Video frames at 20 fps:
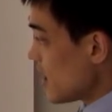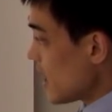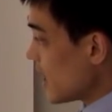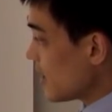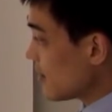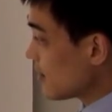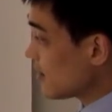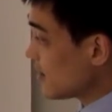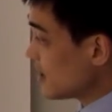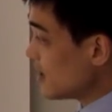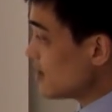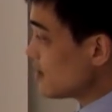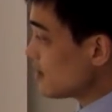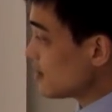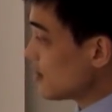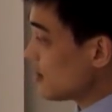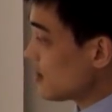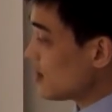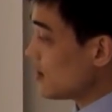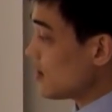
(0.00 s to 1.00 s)
And
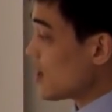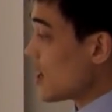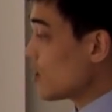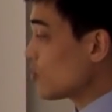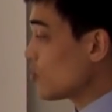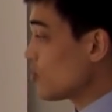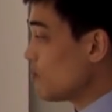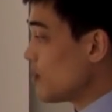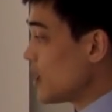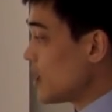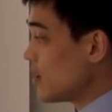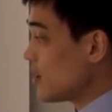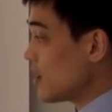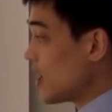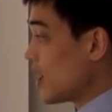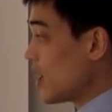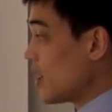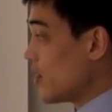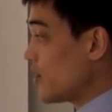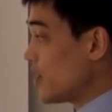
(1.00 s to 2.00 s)
since the
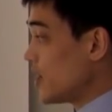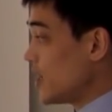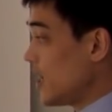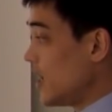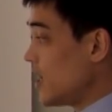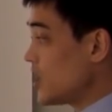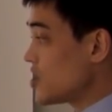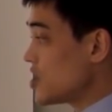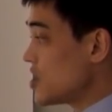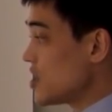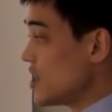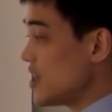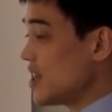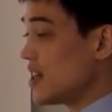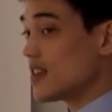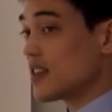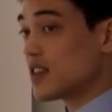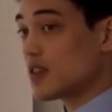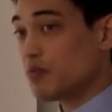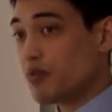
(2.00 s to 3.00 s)
out-of-band radiation
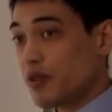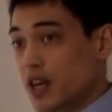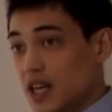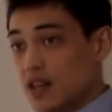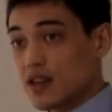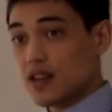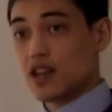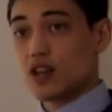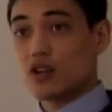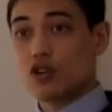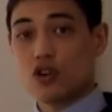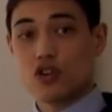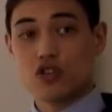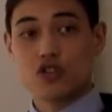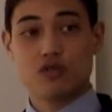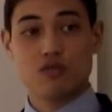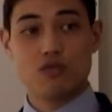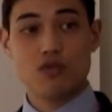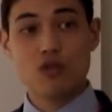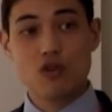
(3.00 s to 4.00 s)
is spread
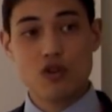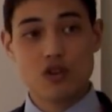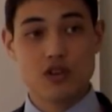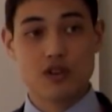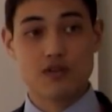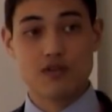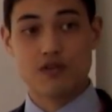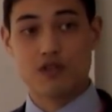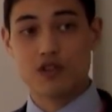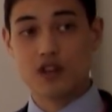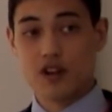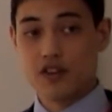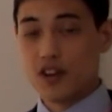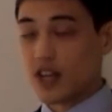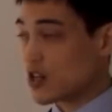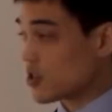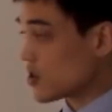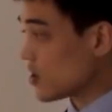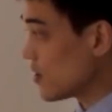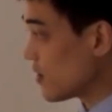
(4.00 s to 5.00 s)
across more than 4
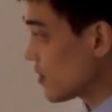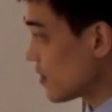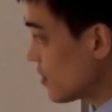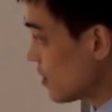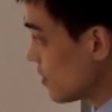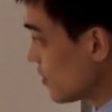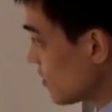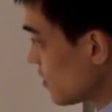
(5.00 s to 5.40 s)
directions,